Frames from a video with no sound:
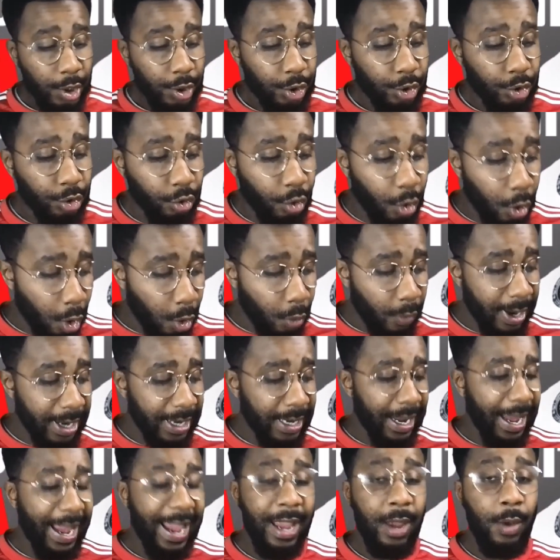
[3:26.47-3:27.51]

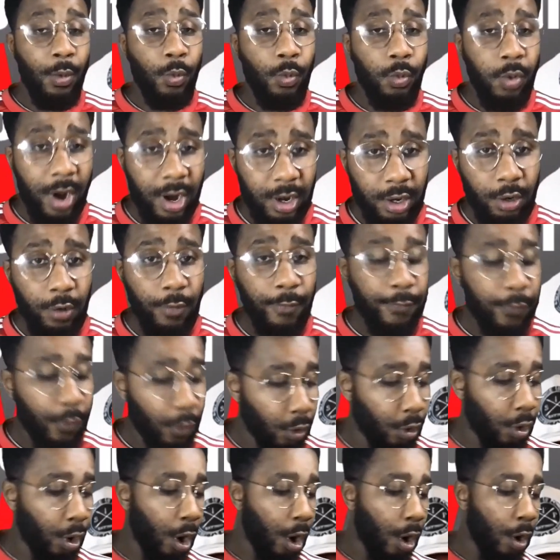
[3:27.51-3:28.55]
scoring a
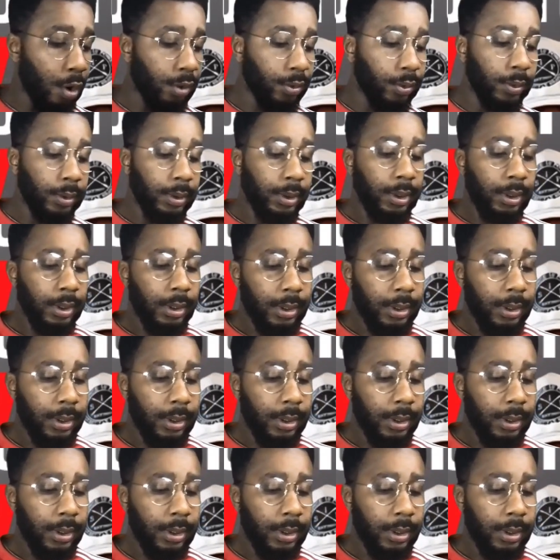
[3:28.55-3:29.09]
wonderful goal.